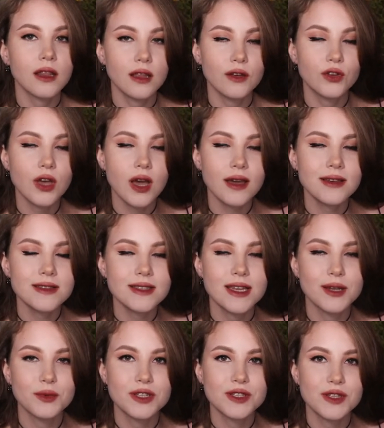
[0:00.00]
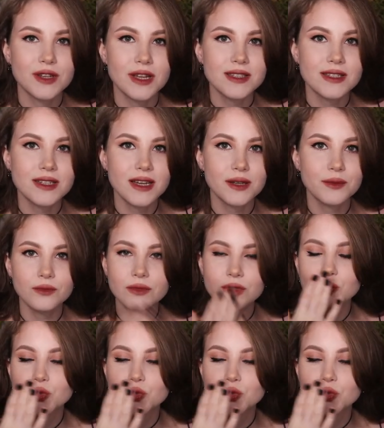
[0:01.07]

I love you guys, and I'm gonna see you next time.